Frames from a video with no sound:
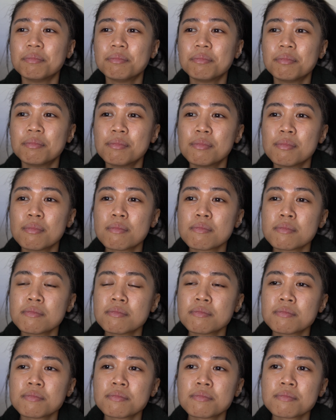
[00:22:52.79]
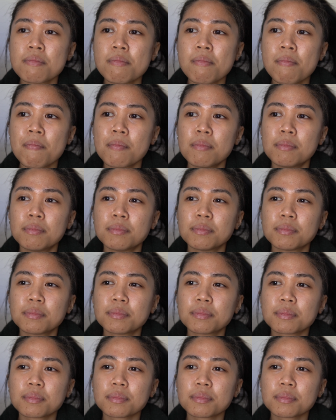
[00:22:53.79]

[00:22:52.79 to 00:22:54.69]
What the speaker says: Nobody speaks.